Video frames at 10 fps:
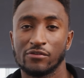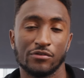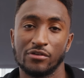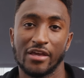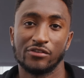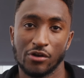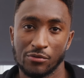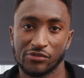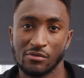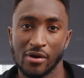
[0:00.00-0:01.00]
you get dinner
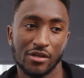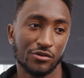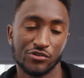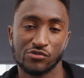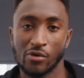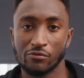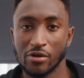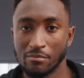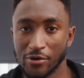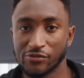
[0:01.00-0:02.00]
with somebody and just want to
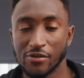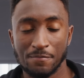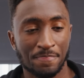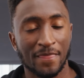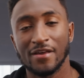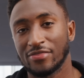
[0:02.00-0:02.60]
reimburse them.